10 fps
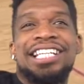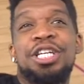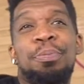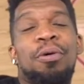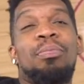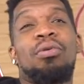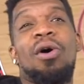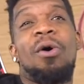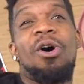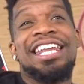gosh, you put
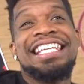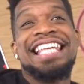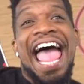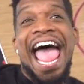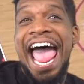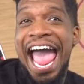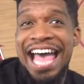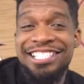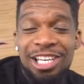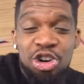bro on his
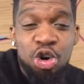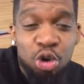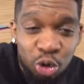ass